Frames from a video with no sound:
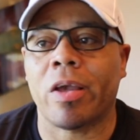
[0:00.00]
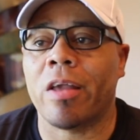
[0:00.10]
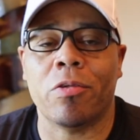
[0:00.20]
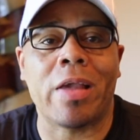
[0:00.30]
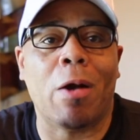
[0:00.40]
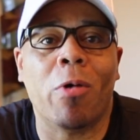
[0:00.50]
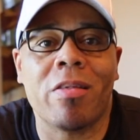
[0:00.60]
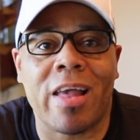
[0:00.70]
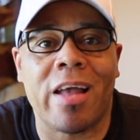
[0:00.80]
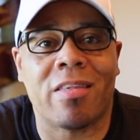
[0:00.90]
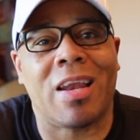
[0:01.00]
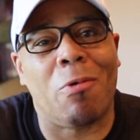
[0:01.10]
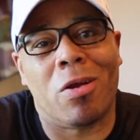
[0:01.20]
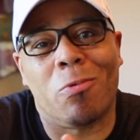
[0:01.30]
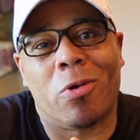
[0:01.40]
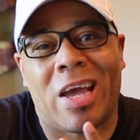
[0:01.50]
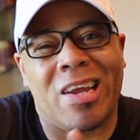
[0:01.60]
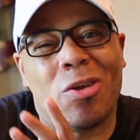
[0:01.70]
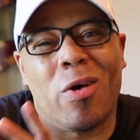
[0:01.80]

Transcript: Okay, so you got one side saying, I want to work out.